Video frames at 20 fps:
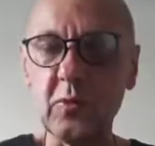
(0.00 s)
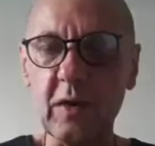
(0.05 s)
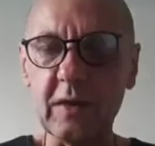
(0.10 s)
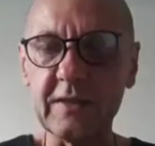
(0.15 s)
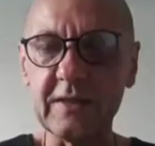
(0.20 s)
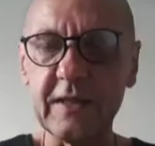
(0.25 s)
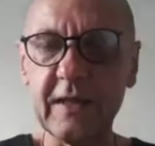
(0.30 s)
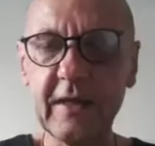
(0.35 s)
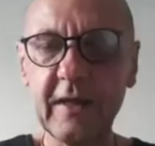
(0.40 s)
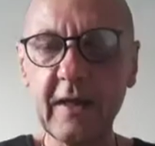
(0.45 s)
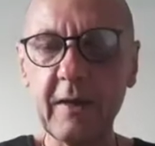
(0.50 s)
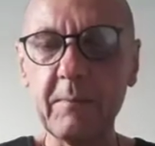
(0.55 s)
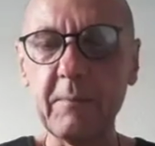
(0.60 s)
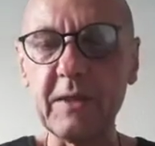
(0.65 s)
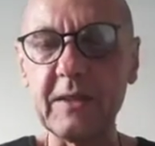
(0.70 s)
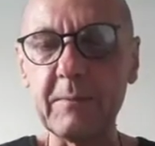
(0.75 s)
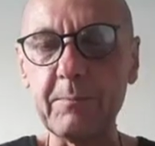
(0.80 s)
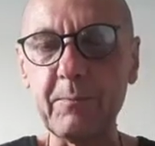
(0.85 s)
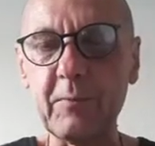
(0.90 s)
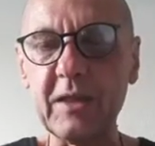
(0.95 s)
us,
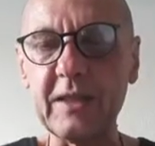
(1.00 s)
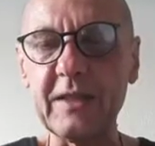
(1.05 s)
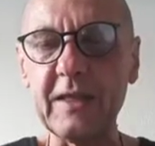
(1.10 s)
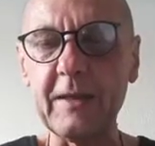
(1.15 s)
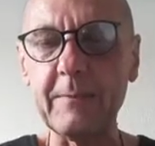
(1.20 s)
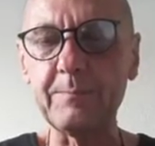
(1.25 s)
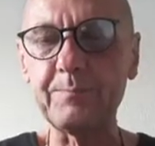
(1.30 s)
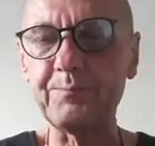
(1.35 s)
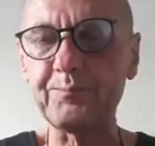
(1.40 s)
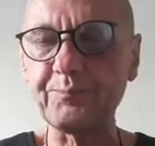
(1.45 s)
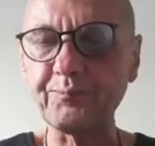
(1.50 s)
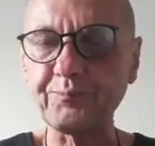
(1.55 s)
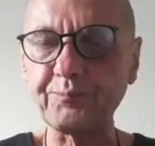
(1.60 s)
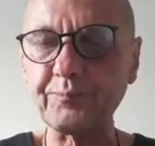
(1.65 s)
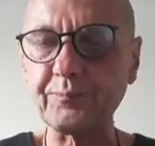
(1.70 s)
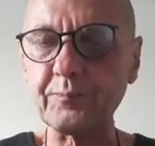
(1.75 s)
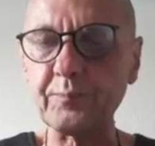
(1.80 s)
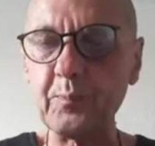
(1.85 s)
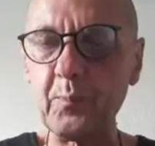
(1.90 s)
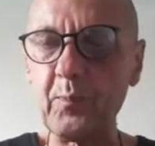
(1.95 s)
but then.
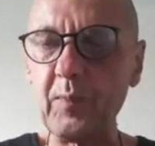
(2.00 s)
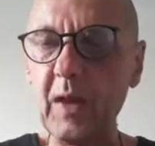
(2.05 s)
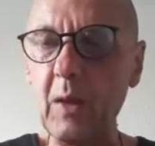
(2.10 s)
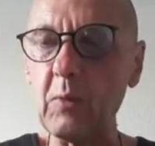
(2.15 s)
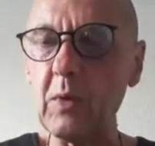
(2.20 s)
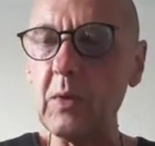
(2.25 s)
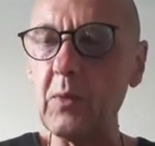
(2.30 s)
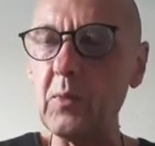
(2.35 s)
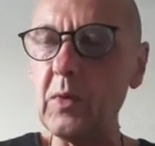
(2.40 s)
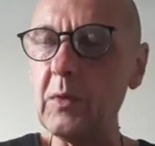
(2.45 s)
If we